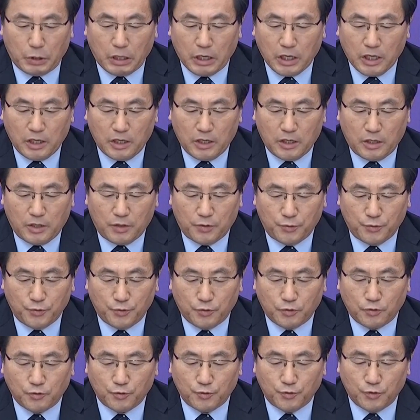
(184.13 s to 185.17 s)
the
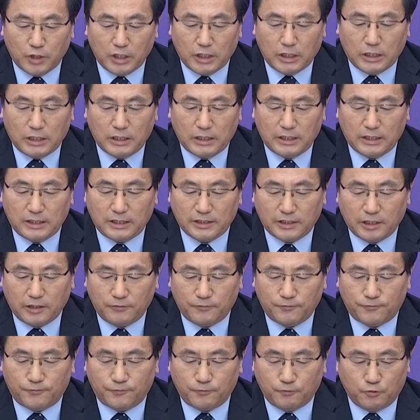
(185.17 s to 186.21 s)
tourist
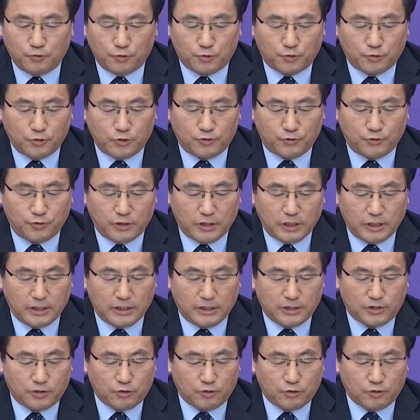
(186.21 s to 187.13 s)
and cultural